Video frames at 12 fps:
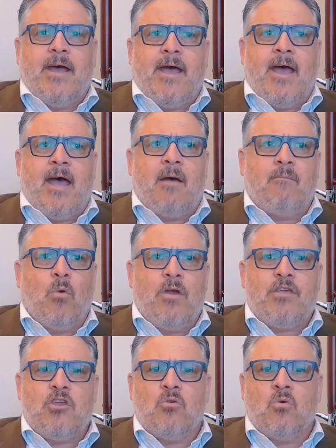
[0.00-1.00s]

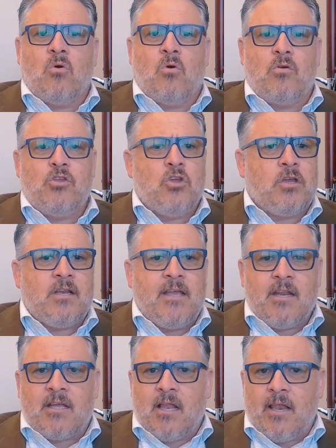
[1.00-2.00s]
Whether you can
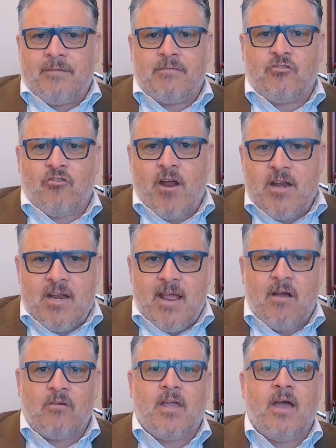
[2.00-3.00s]
get a collective training
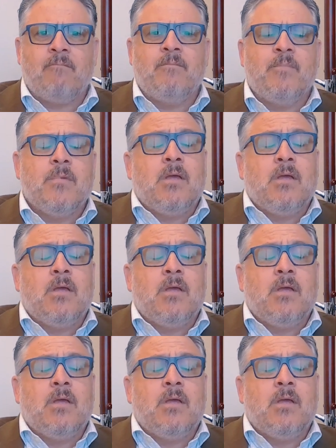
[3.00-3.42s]
outcome